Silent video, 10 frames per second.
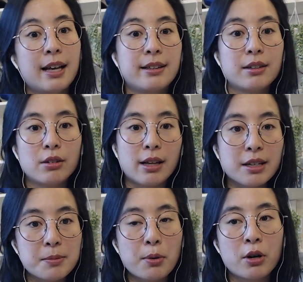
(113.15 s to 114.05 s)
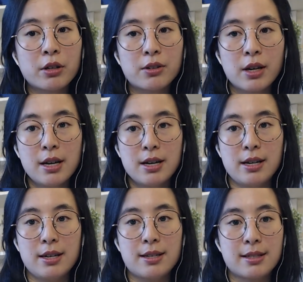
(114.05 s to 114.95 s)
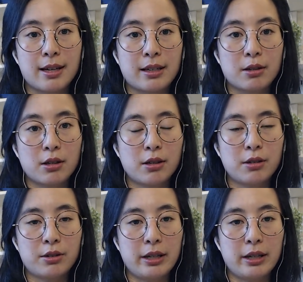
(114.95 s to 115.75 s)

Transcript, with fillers: And then the last part is like uh,